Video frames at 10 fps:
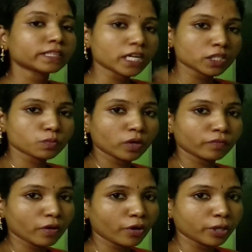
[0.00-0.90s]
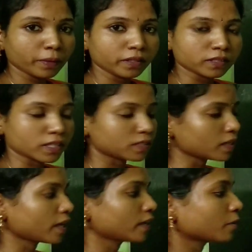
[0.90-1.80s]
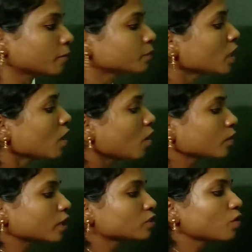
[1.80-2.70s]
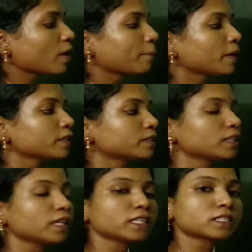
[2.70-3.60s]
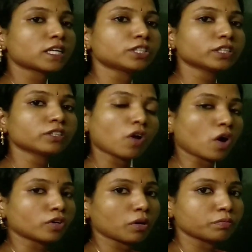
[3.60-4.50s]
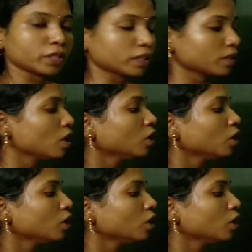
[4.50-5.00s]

That is what we are going to be discussing right now. Okay, so a person is touching the hot object.